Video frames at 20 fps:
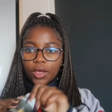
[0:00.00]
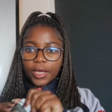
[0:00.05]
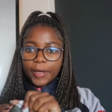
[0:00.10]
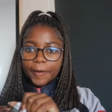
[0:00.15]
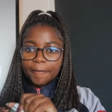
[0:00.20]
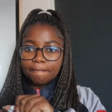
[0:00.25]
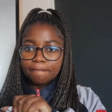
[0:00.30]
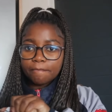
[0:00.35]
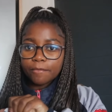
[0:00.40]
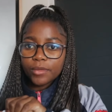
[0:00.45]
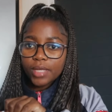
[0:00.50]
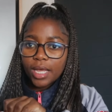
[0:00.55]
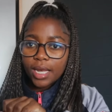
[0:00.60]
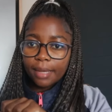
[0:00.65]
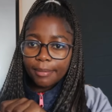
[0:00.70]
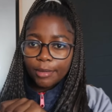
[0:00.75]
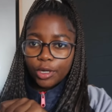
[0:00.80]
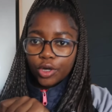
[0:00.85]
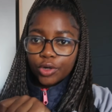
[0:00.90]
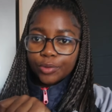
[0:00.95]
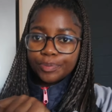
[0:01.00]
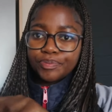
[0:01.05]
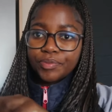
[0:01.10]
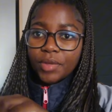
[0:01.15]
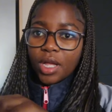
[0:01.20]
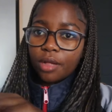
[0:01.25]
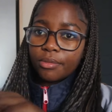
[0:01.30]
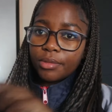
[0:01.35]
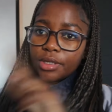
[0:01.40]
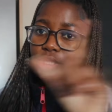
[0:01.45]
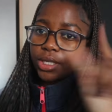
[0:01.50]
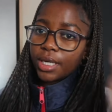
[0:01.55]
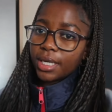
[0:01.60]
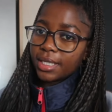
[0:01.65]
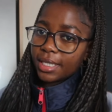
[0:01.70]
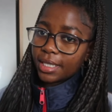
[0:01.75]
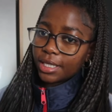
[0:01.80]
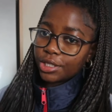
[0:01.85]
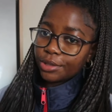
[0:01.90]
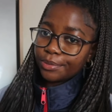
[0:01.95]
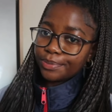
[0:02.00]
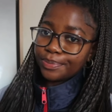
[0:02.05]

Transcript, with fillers: Okay, let me go. I'll meet you guys at the